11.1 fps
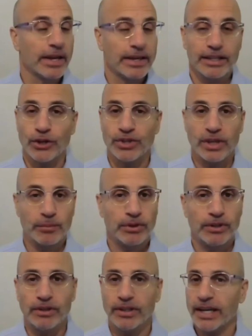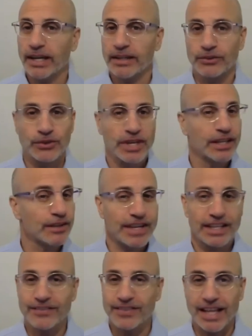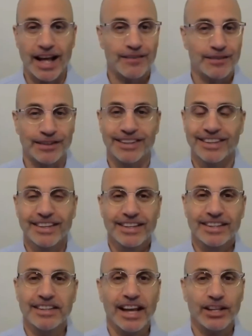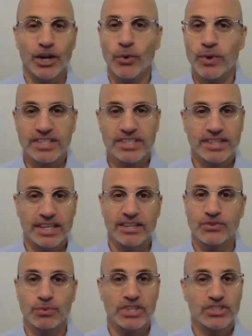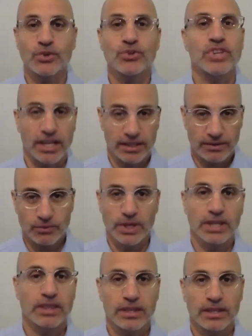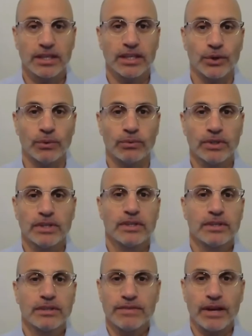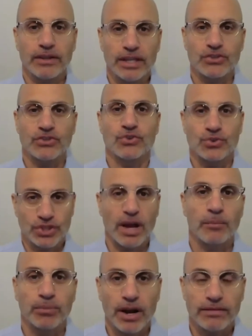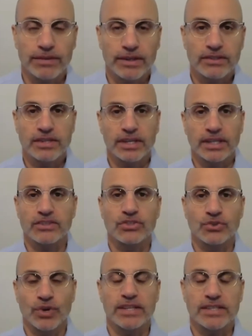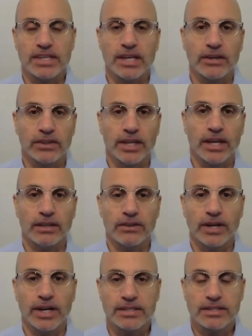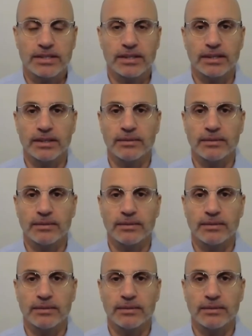Nimble and innovative and novel, not always things we associate with, foundations or nonprofits. And it's great to hear that you guys,